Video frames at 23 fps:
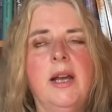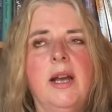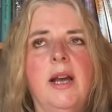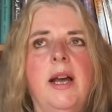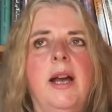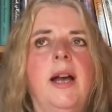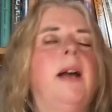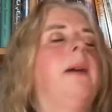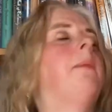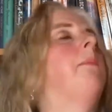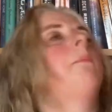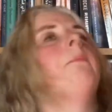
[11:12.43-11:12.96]

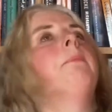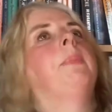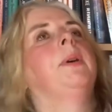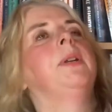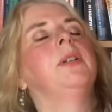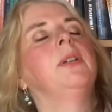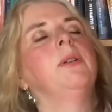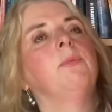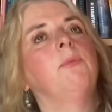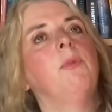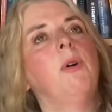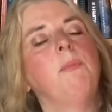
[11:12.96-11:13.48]

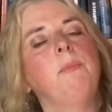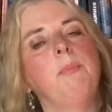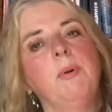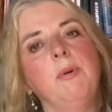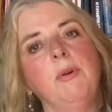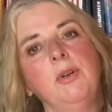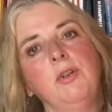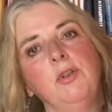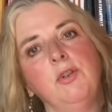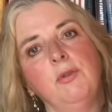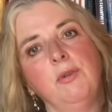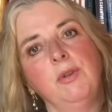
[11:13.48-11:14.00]
But at one
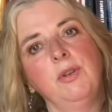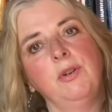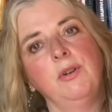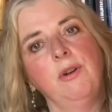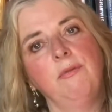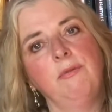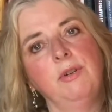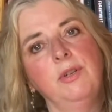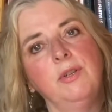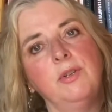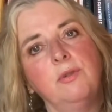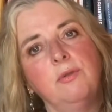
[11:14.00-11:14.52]
point during the
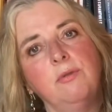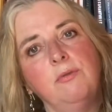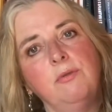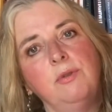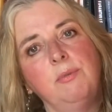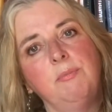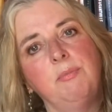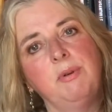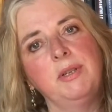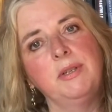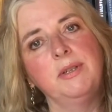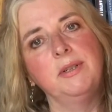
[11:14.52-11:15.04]
novel, it's called
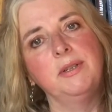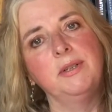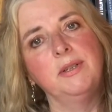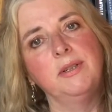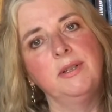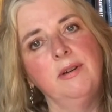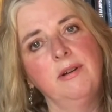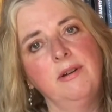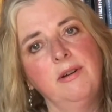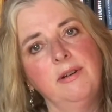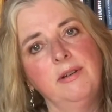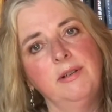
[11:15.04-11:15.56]
The President's
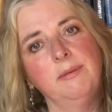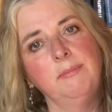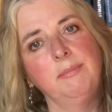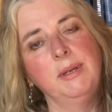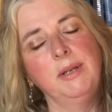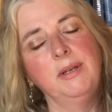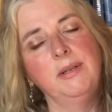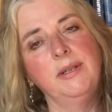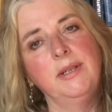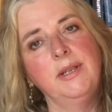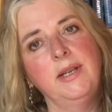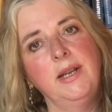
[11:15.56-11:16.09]
Garden
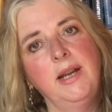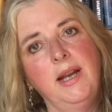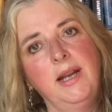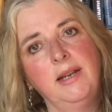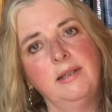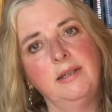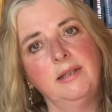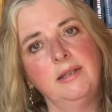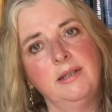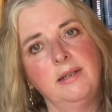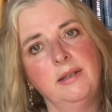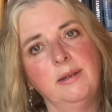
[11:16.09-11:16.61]
because he
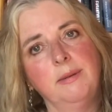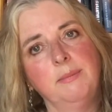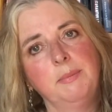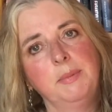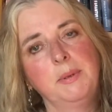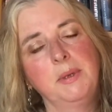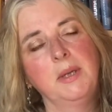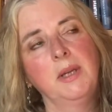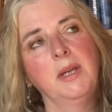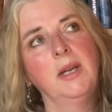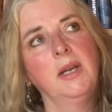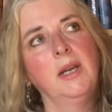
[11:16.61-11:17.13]
ends up
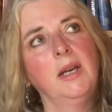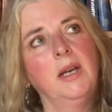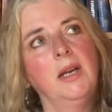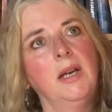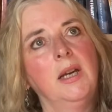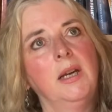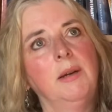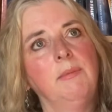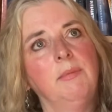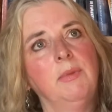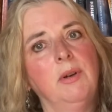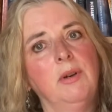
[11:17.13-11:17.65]

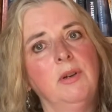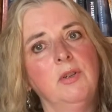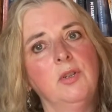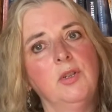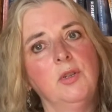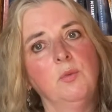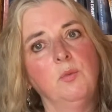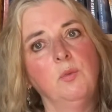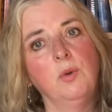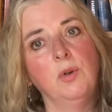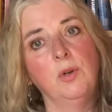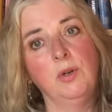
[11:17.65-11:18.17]
going
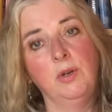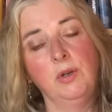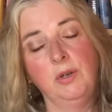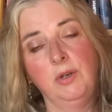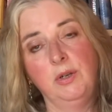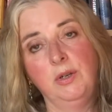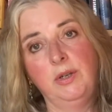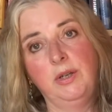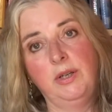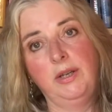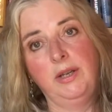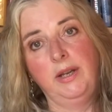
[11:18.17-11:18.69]
to
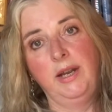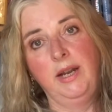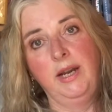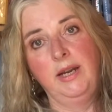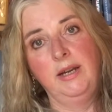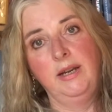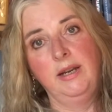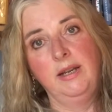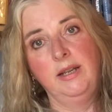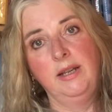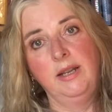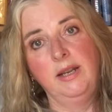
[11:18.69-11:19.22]
work
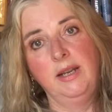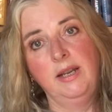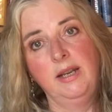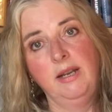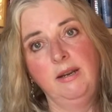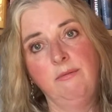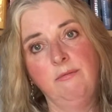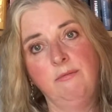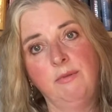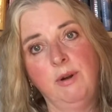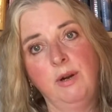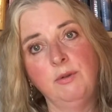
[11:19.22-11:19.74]
in the
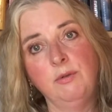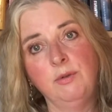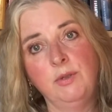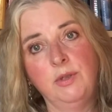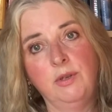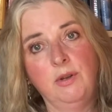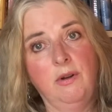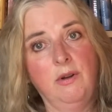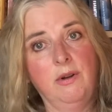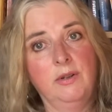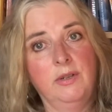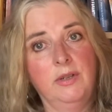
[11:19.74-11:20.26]
rose
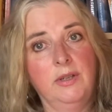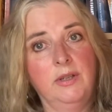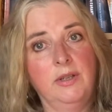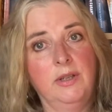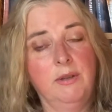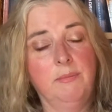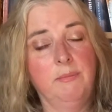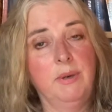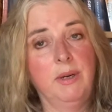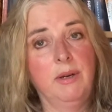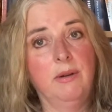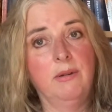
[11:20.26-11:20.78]
garden
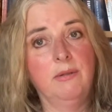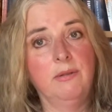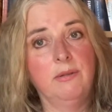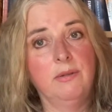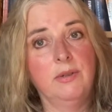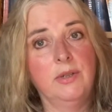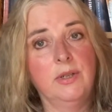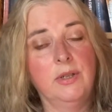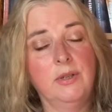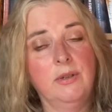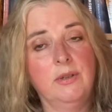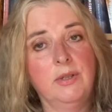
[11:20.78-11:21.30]
that belonged
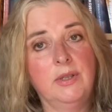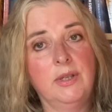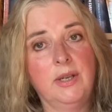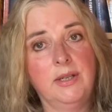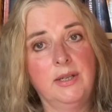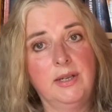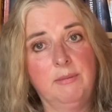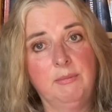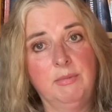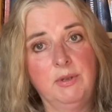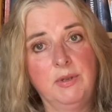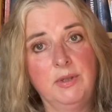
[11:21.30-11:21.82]
to
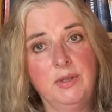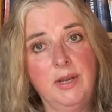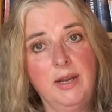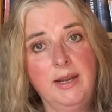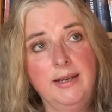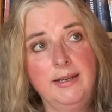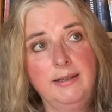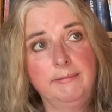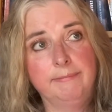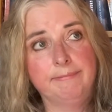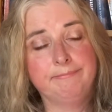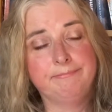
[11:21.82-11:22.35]
Saddam
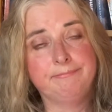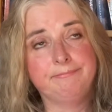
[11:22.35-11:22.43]
Hussein.